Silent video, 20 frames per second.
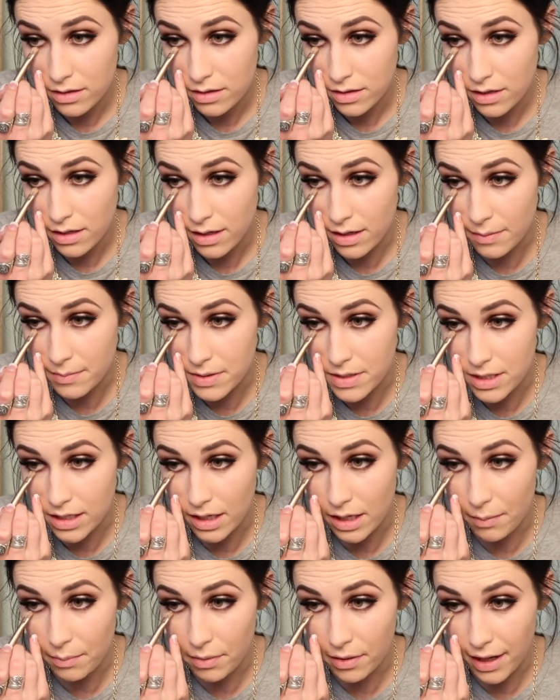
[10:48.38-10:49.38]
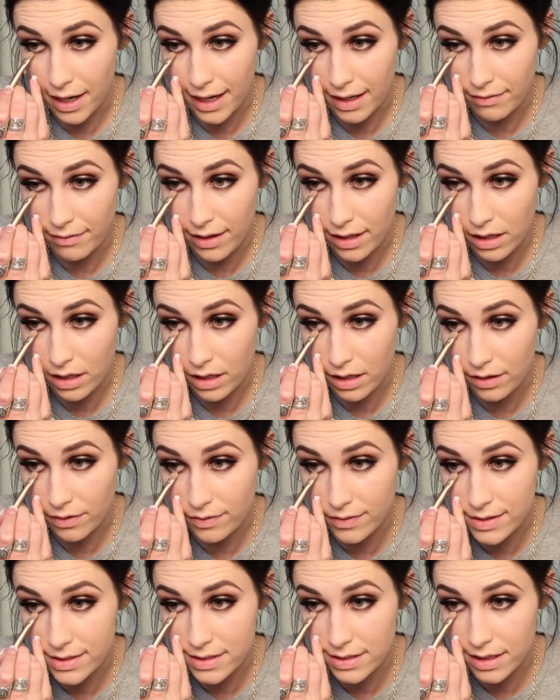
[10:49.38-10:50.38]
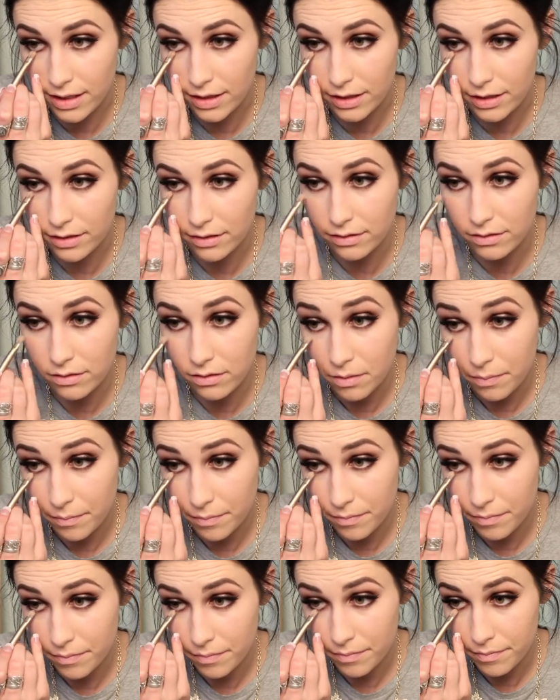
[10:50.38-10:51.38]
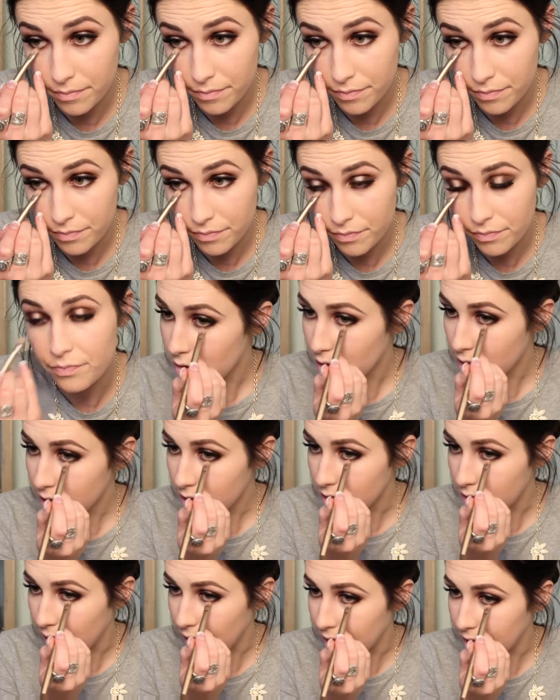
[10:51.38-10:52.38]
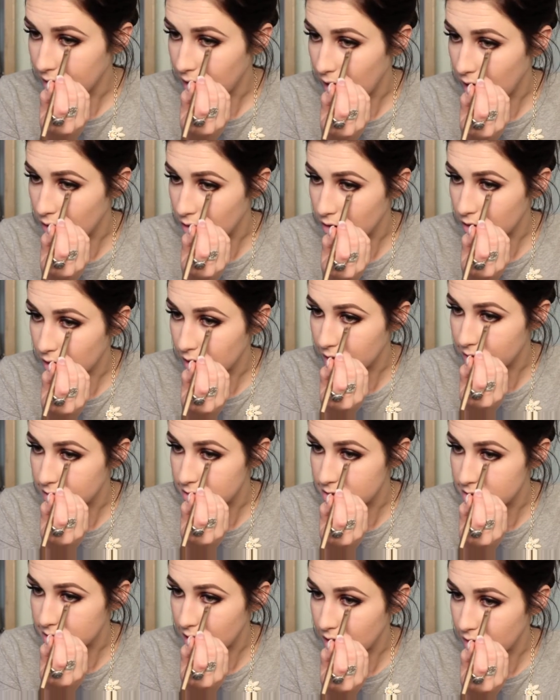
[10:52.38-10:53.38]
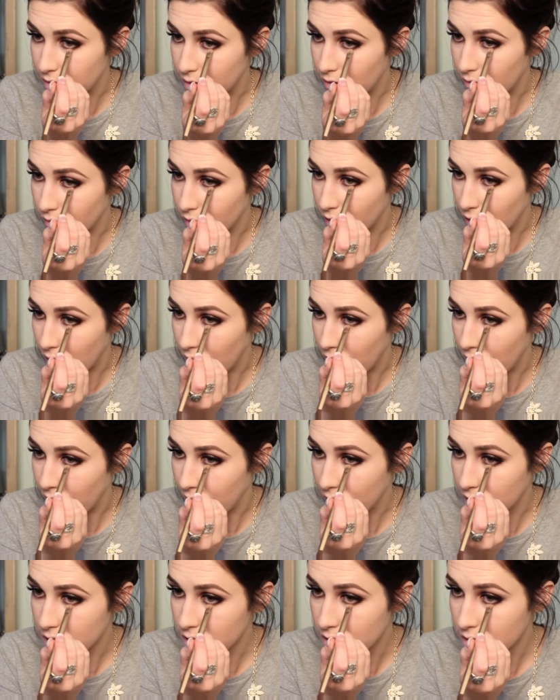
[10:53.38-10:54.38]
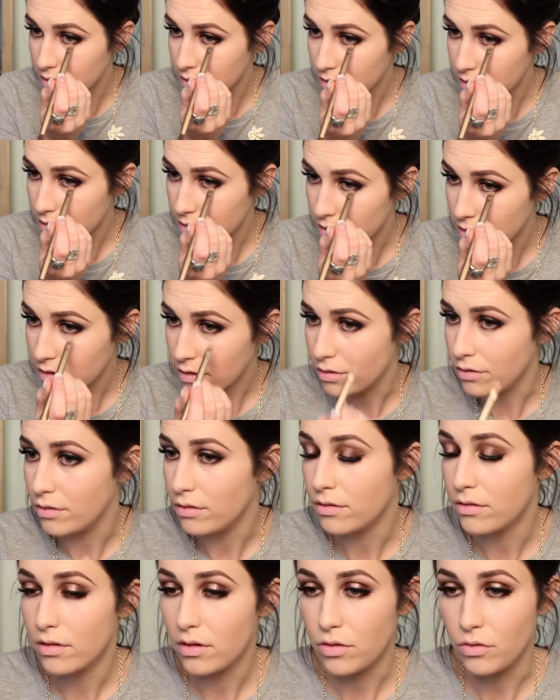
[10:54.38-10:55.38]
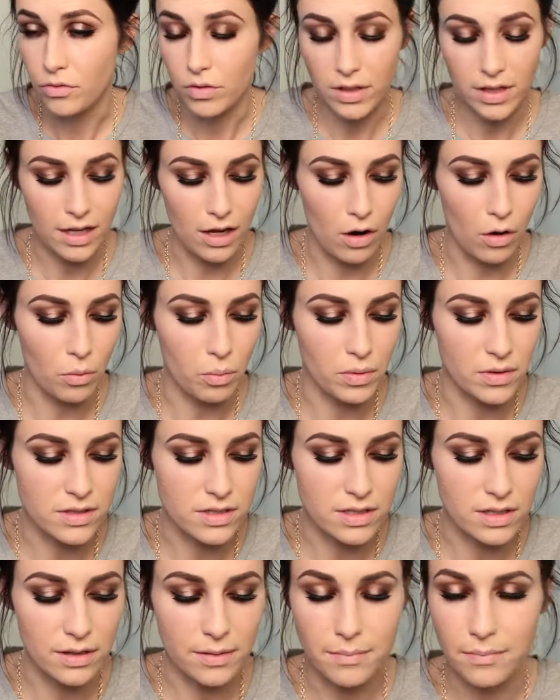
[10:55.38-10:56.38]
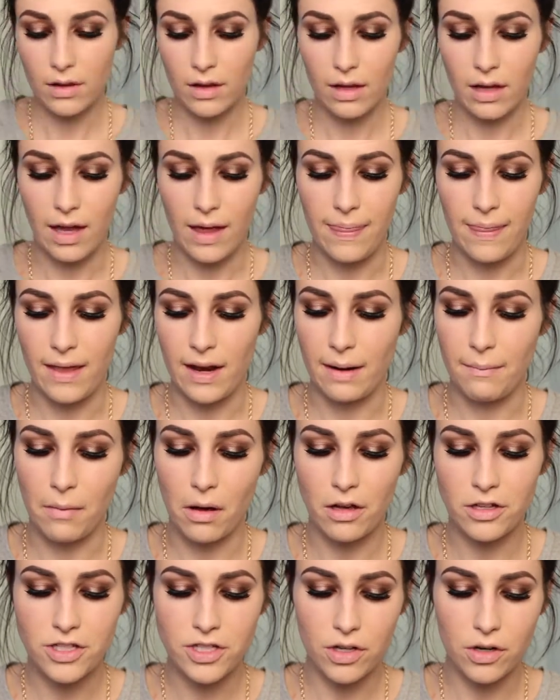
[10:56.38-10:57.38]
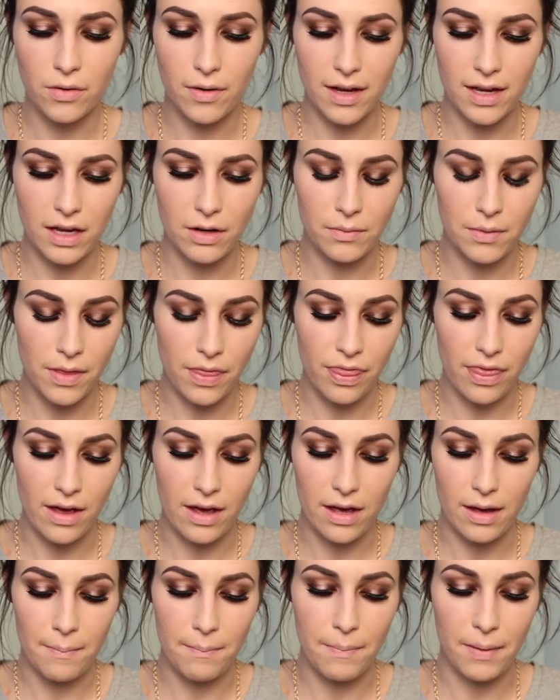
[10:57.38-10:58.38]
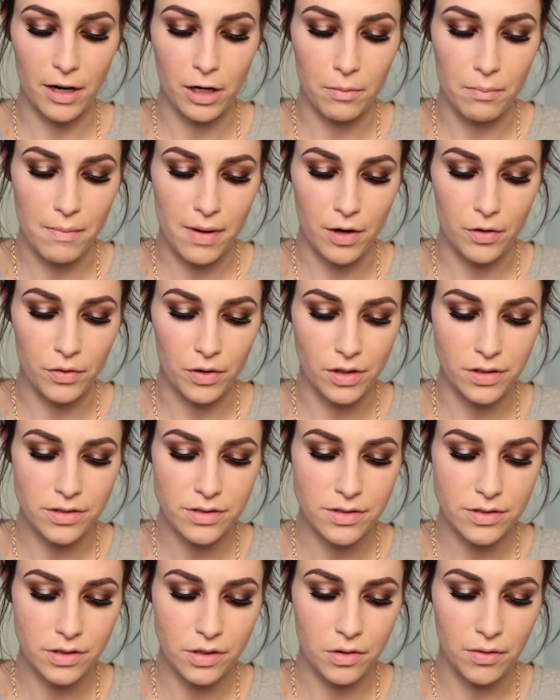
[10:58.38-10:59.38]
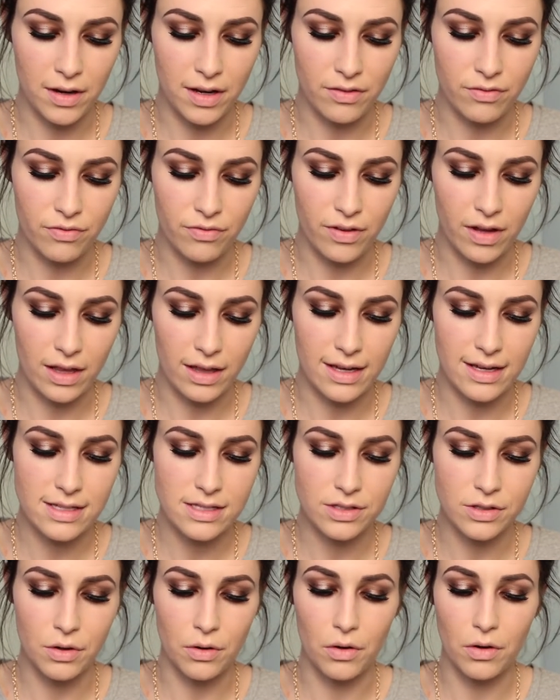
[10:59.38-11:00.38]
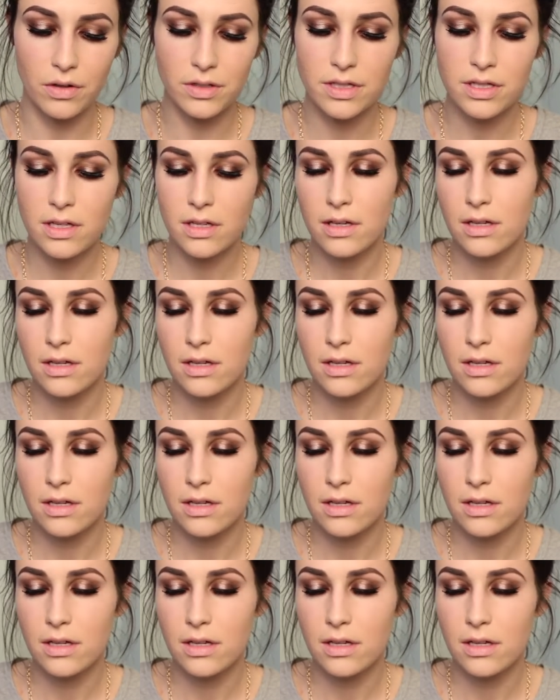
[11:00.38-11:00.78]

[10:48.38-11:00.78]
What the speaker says: and I'm just going to apply it right here in the center. Putting a light color in the center of your eye really opens them. And then I'm also going in with the Bare Minerals Queen Phyllis Gold